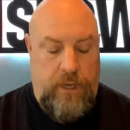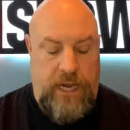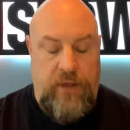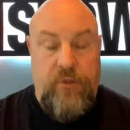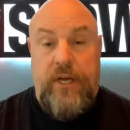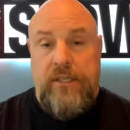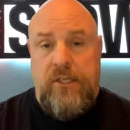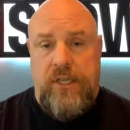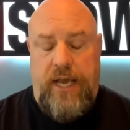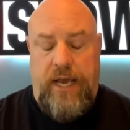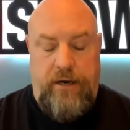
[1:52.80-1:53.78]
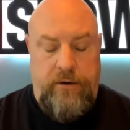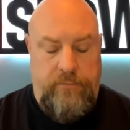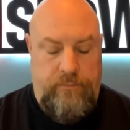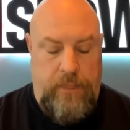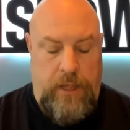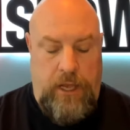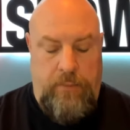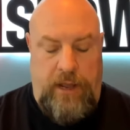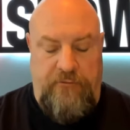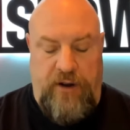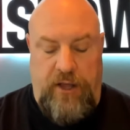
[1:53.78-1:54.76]
He then said,
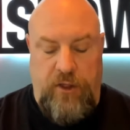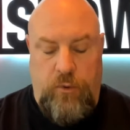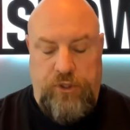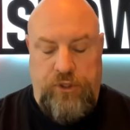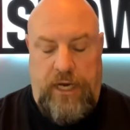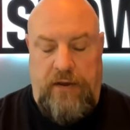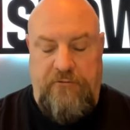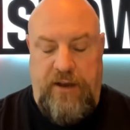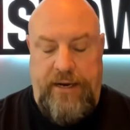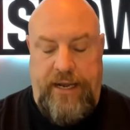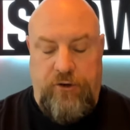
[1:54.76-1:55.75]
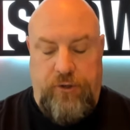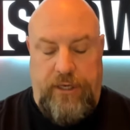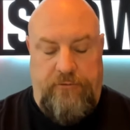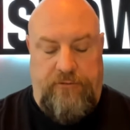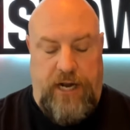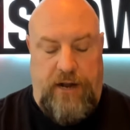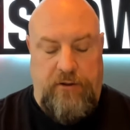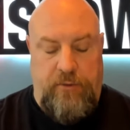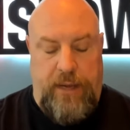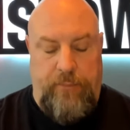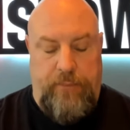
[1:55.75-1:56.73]
My father was not financially involved
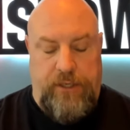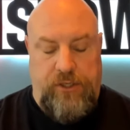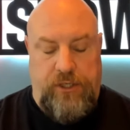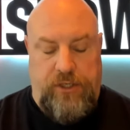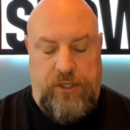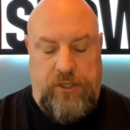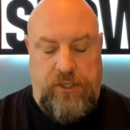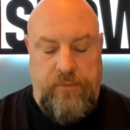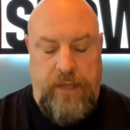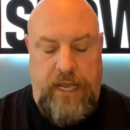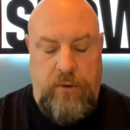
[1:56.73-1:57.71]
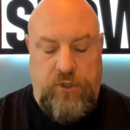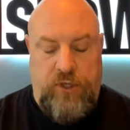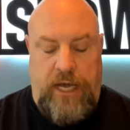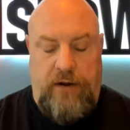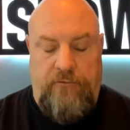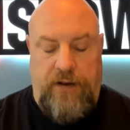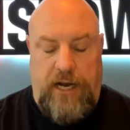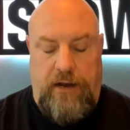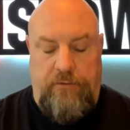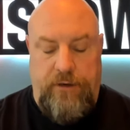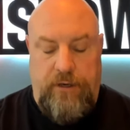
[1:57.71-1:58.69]
in my businesses. He was not
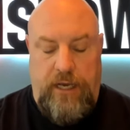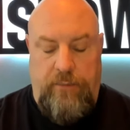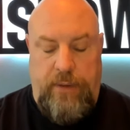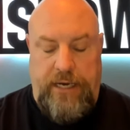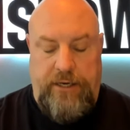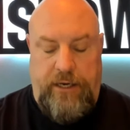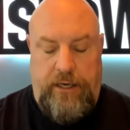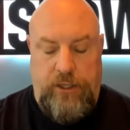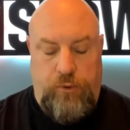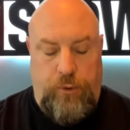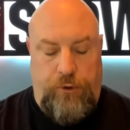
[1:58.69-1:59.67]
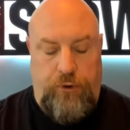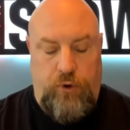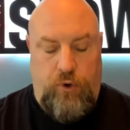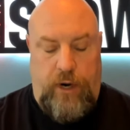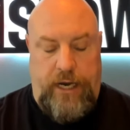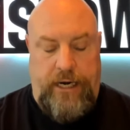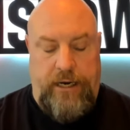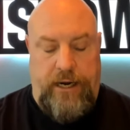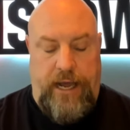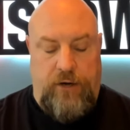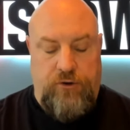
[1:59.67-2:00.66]
involved in my dealings with the Ukrainian
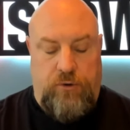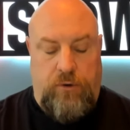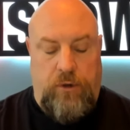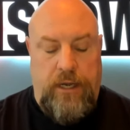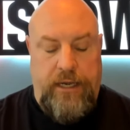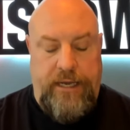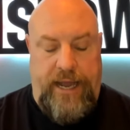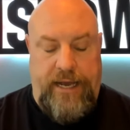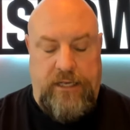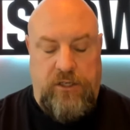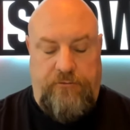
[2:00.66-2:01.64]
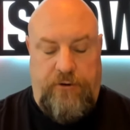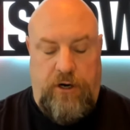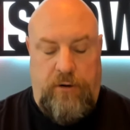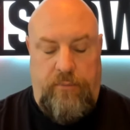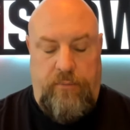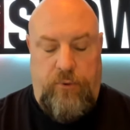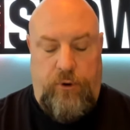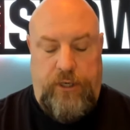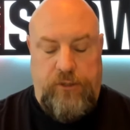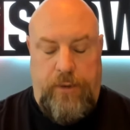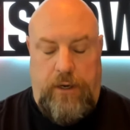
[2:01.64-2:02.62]
natural gas firm Burisma